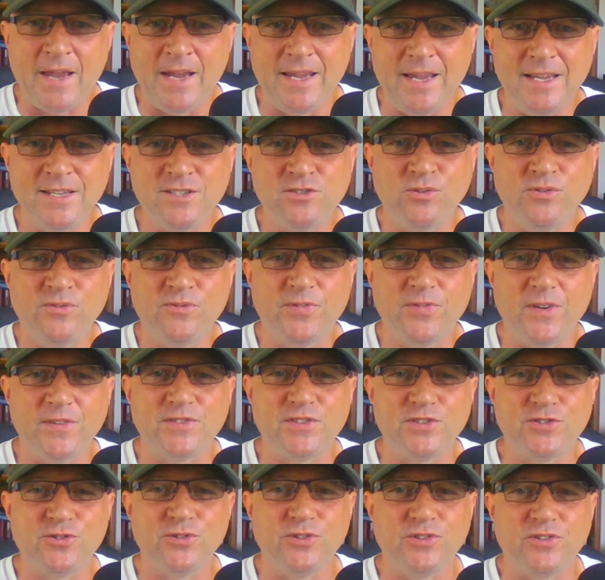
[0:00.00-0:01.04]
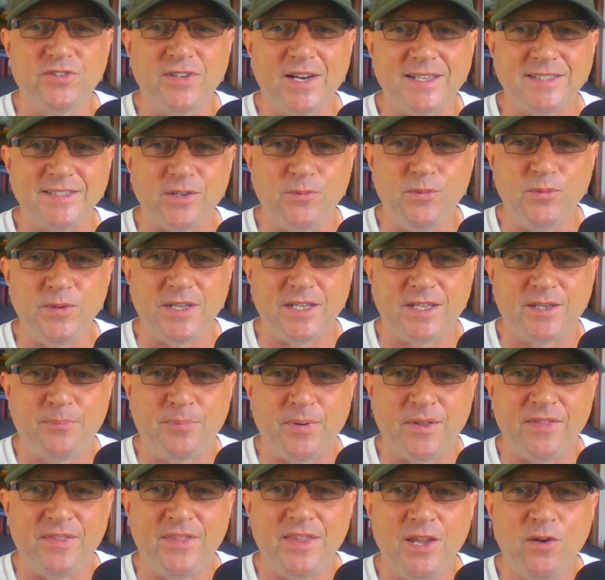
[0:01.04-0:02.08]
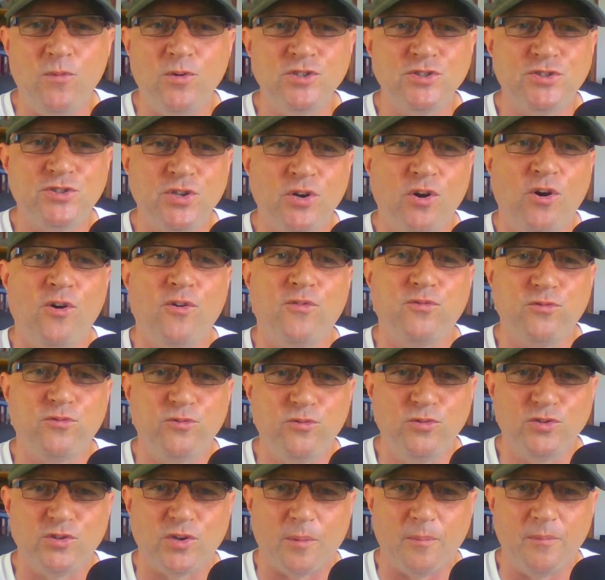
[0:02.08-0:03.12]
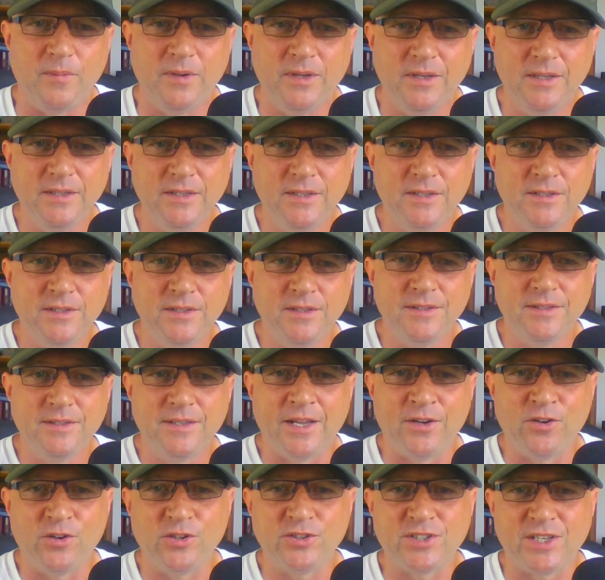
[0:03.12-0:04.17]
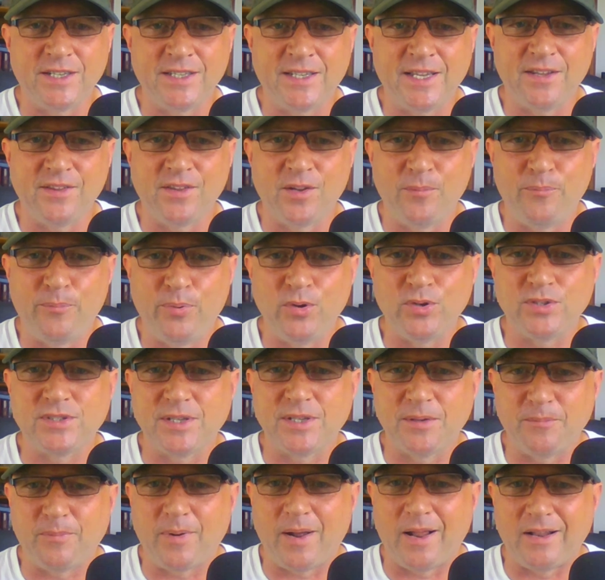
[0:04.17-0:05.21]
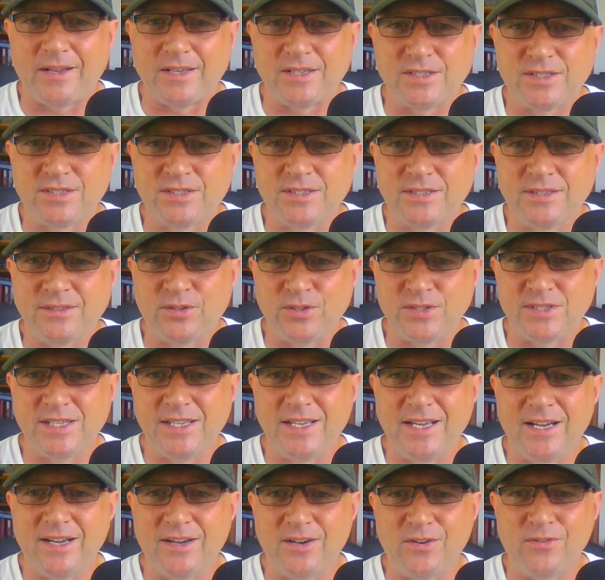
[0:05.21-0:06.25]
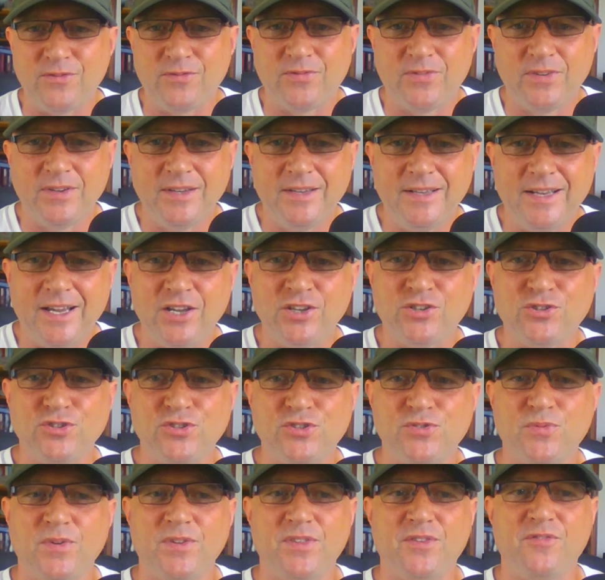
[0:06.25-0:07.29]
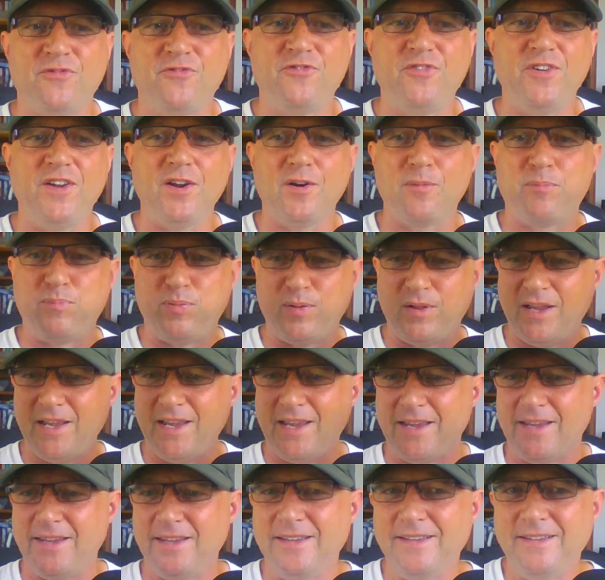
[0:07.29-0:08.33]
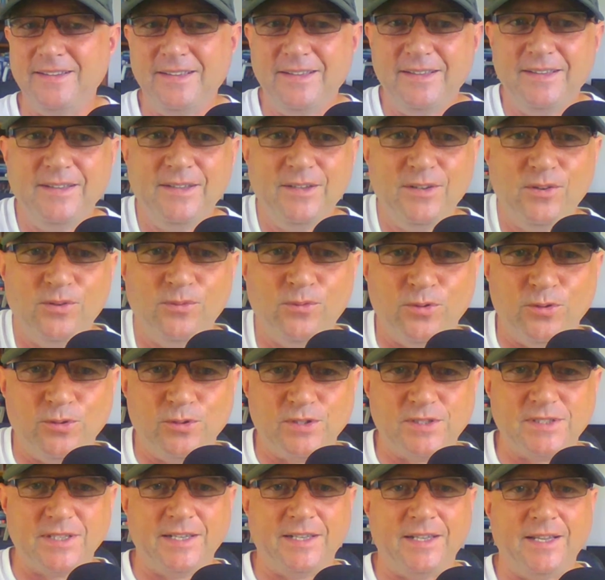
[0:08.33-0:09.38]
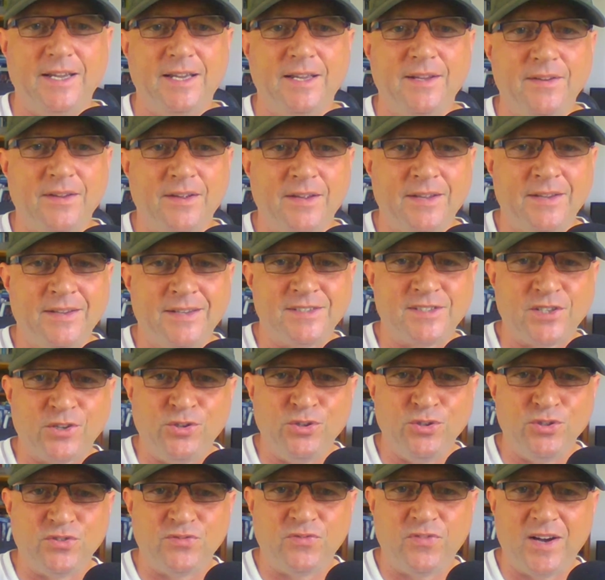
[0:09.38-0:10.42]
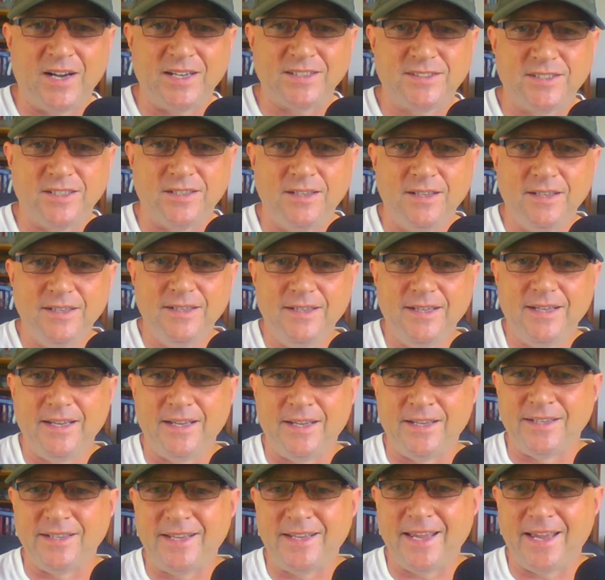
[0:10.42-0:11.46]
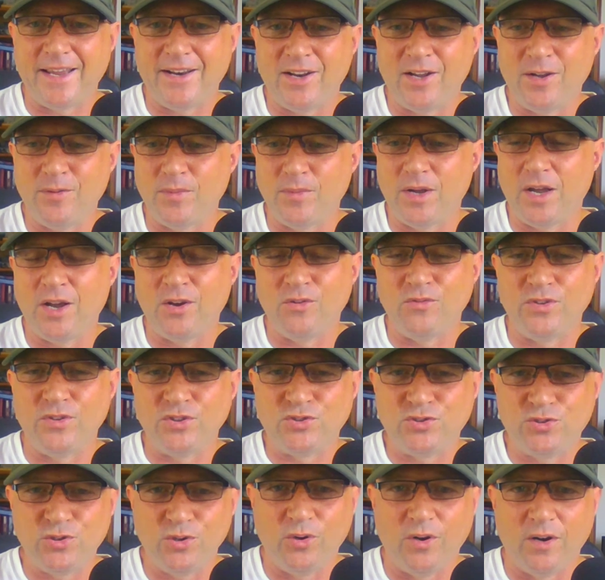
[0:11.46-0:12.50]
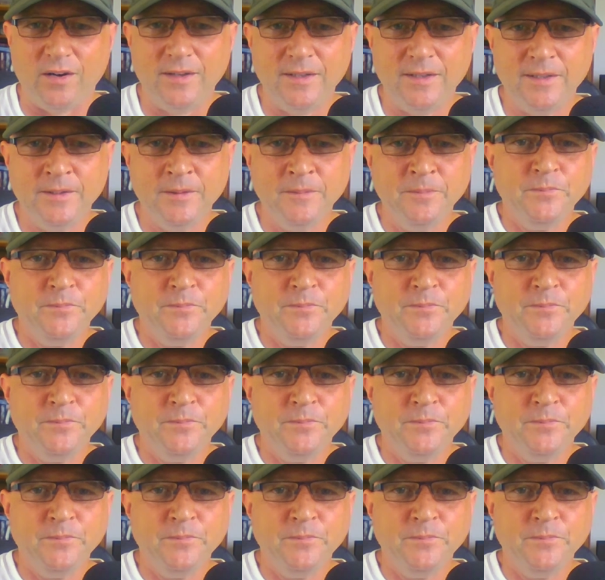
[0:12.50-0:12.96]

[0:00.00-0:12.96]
It is on $52,000 a week, but they want to offload him in order to get their books in balance, because they have issues with the fair play woes, and that's a huge factor in getting him out the door.